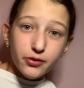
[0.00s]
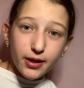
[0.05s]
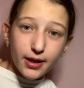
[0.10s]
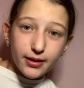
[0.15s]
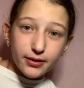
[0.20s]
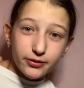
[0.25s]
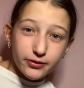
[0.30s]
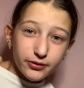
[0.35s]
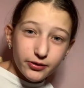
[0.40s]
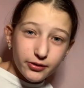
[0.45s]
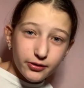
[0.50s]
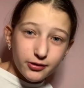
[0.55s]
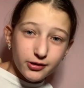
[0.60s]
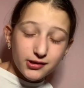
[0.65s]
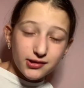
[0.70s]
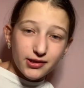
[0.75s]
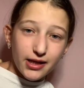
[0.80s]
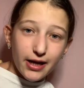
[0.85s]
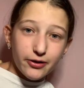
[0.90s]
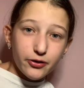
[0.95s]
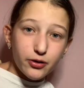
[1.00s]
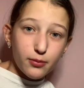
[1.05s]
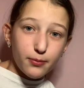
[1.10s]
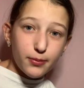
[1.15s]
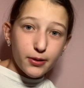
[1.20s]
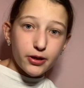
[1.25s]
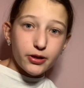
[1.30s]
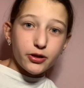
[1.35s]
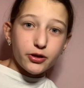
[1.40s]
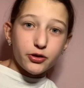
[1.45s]
than standard
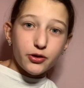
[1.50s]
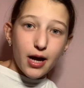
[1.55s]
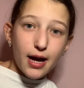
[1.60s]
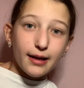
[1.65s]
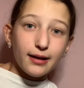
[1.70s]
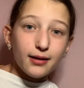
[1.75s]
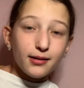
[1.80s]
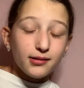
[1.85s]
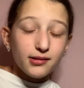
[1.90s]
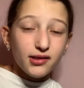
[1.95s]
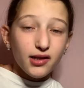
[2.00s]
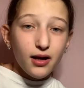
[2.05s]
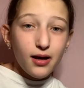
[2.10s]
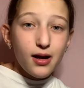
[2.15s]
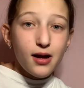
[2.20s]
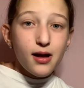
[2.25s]
bearded dragons.